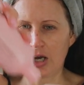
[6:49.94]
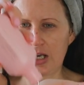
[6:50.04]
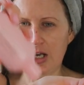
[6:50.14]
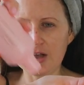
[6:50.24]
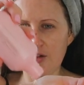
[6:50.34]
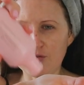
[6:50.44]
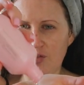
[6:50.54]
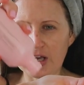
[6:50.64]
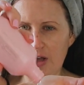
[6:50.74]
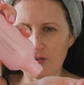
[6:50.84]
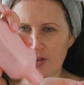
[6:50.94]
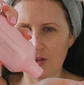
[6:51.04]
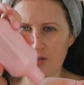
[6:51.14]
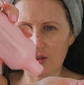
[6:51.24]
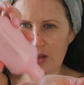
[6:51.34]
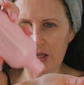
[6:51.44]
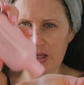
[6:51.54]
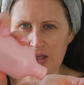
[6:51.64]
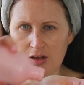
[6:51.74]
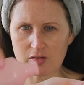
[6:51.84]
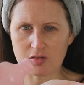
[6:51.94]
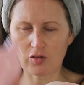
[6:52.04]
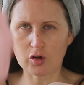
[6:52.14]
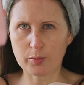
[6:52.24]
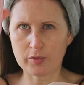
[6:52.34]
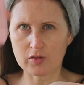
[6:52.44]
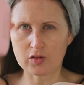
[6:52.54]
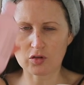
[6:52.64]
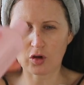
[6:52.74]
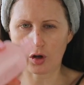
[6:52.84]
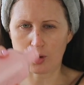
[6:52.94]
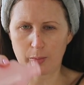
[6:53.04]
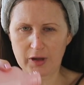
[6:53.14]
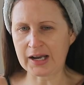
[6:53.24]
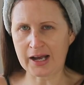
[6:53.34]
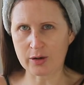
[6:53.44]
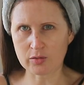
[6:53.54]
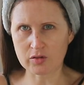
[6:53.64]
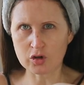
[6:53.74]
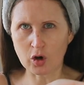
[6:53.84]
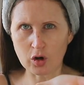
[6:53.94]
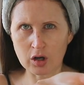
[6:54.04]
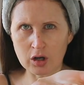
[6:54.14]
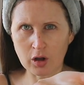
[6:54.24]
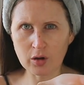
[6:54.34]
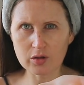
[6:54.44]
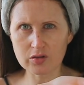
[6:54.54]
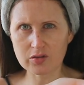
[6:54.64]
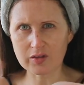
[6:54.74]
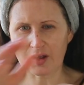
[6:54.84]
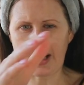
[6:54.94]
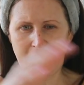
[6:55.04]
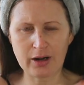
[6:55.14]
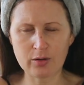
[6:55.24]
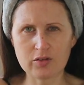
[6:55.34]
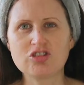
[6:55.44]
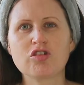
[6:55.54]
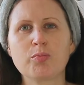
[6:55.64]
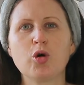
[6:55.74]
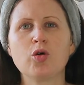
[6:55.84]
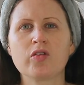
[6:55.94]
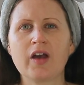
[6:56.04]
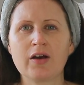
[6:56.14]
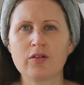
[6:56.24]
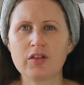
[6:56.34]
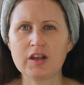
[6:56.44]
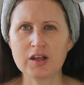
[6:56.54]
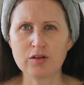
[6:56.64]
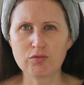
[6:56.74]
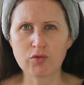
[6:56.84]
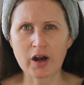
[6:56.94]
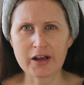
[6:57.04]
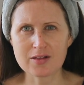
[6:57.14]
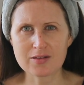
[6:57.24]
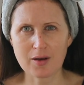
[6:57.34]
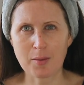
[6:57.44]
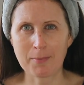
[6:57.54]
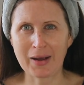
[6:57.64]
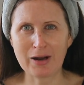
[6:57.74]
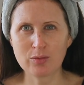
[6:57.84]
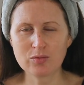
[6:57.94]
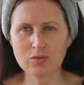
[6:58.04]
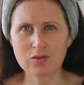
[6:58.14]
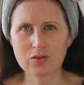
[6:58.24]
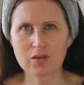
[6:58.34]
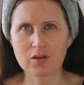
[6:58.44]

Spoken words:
I like the fact that the stopper at the top allows not lots out. It just pours out the right amount.